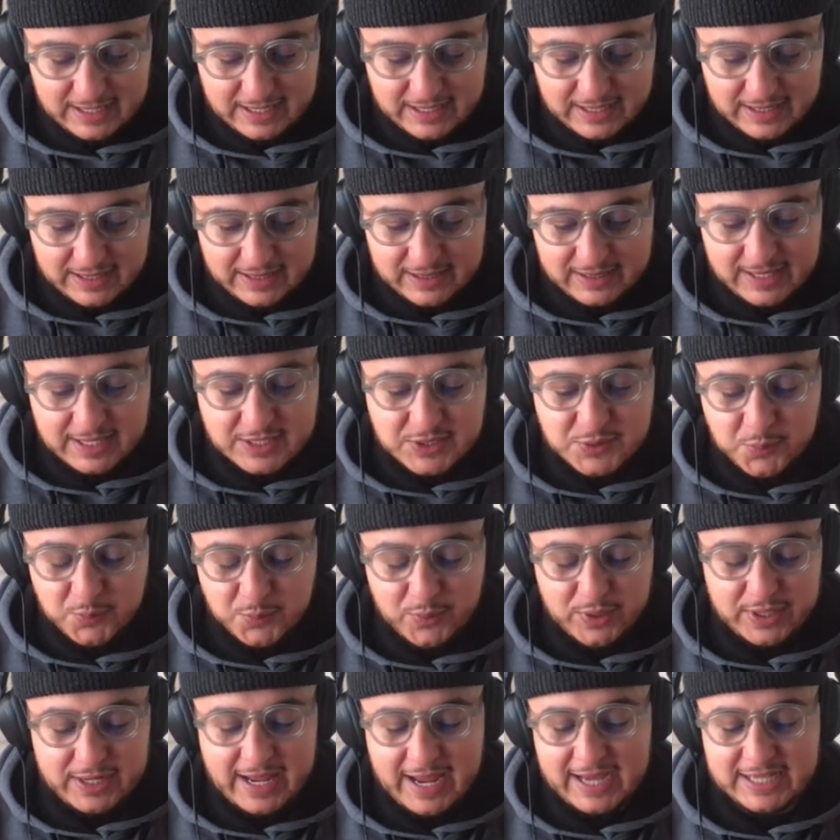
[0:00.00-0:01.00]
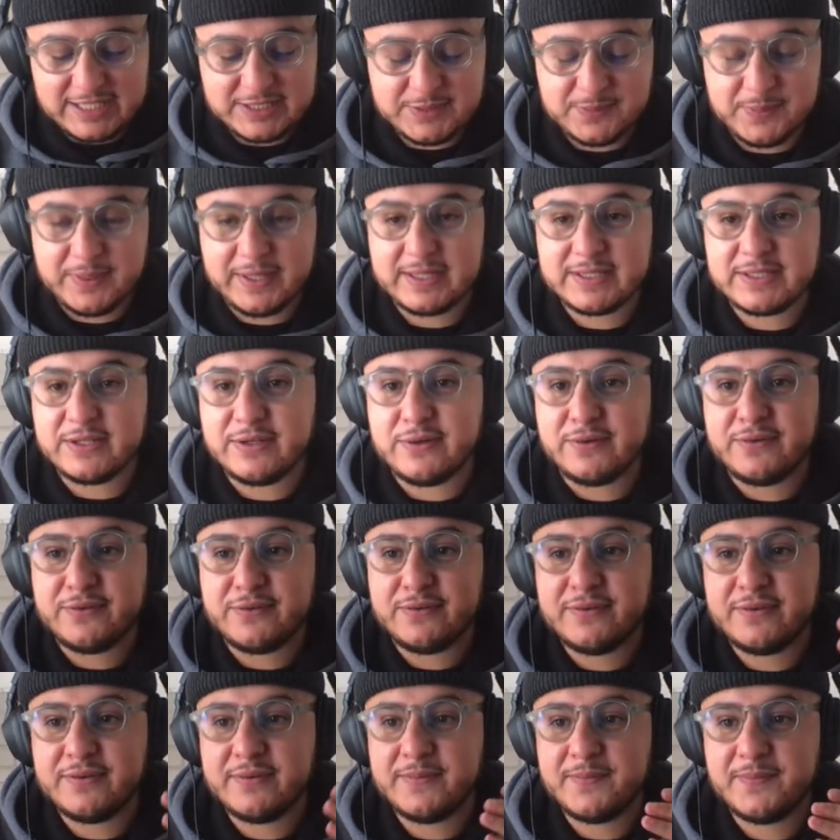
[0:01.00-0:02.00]
that's one aspect
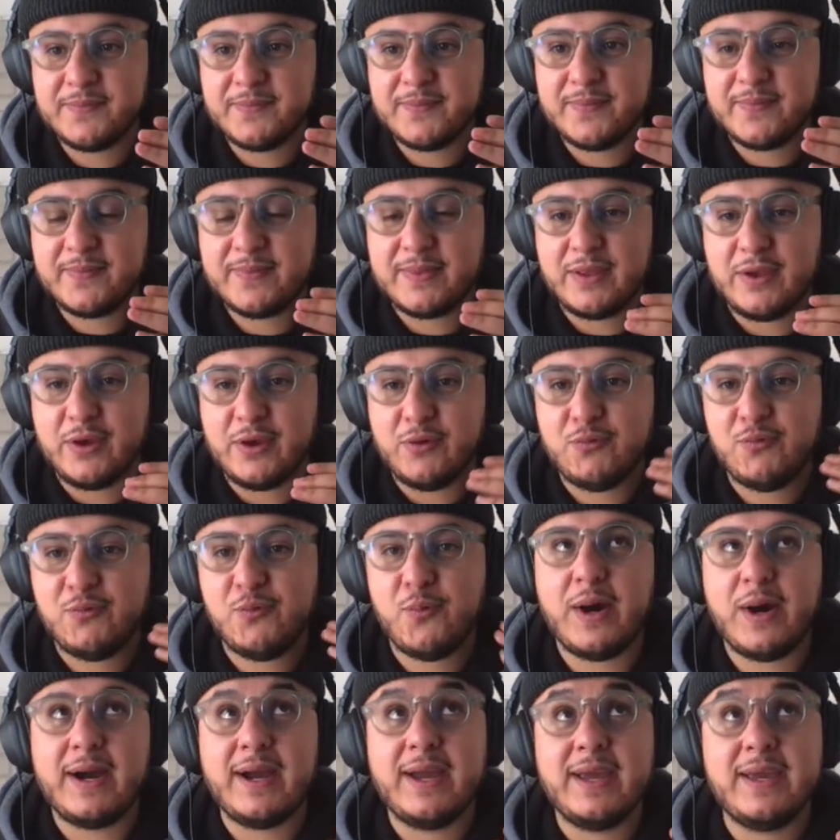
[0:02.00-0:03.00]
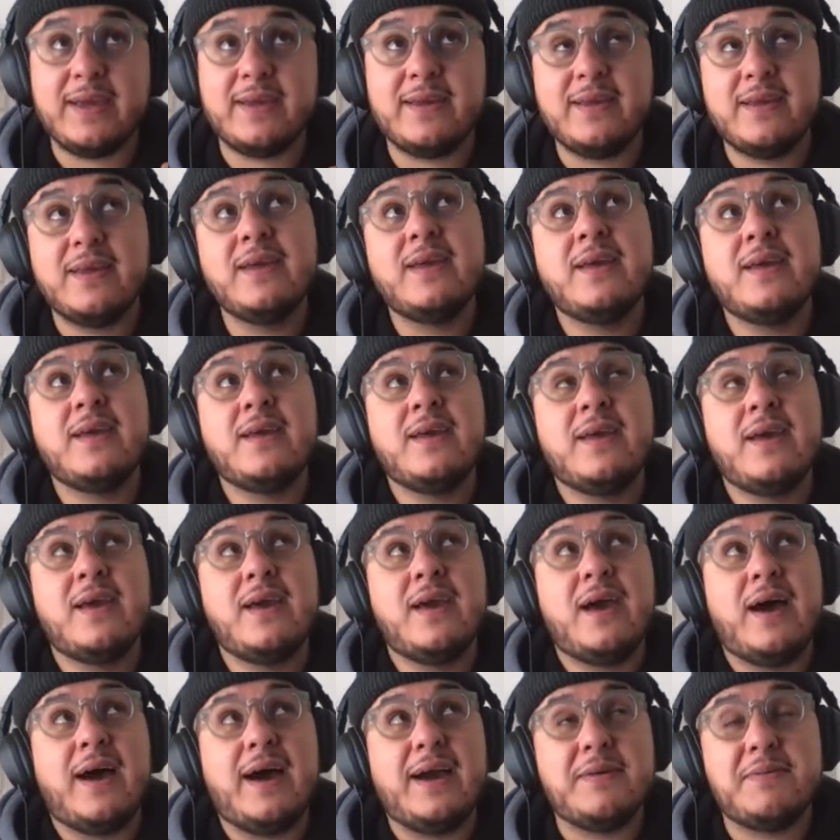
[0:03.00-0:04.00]
of why
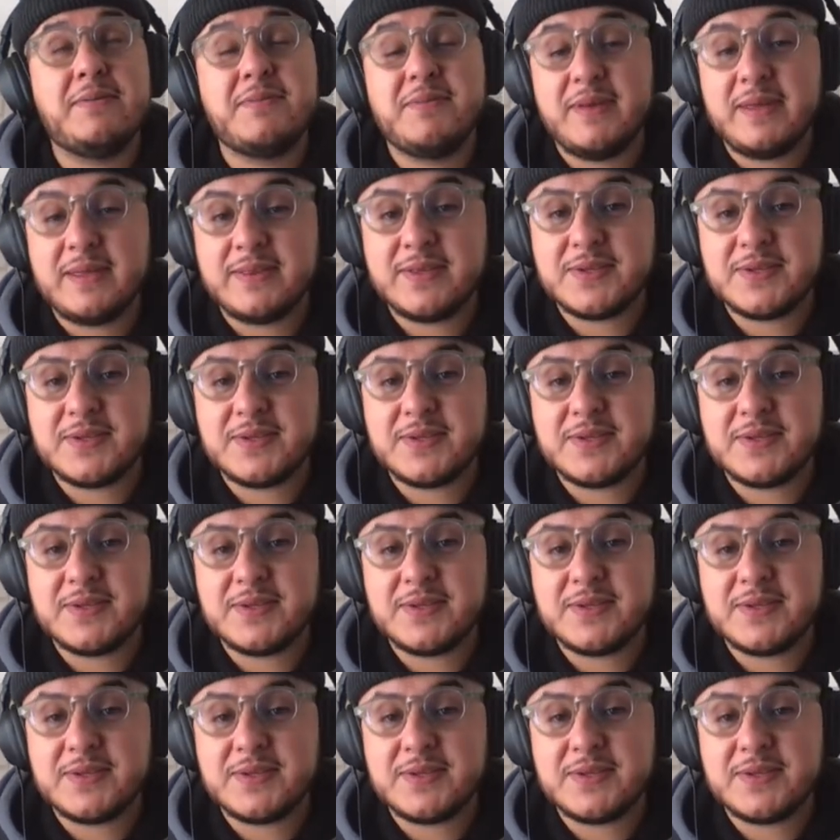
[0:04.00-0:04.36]
I think this